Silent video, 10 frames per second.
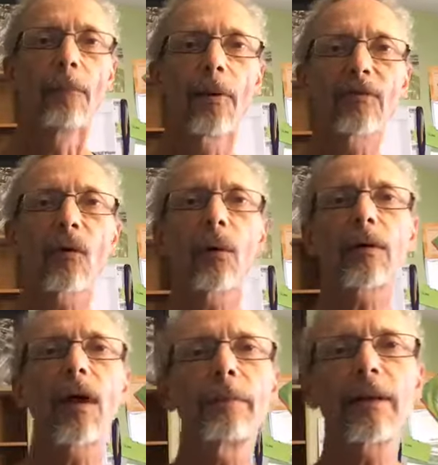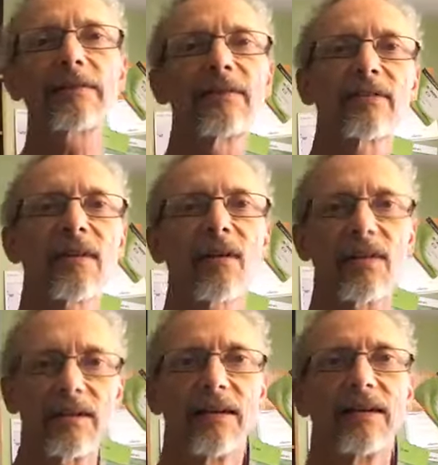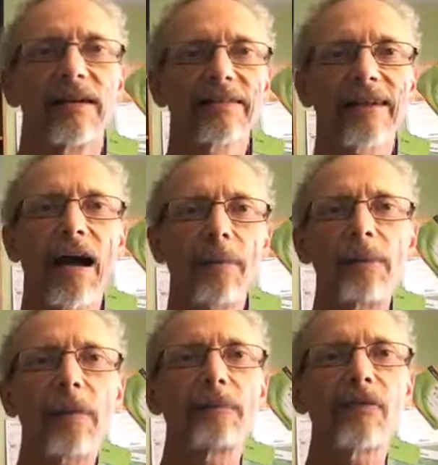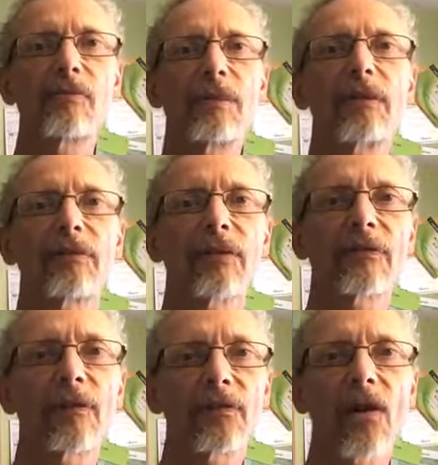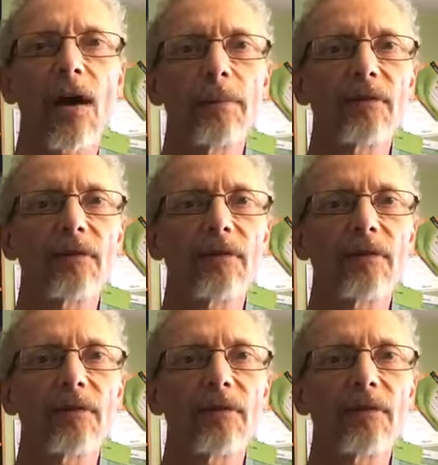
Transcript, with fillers: But so we're talking about sincerity. It's like how many people you meet for the first time,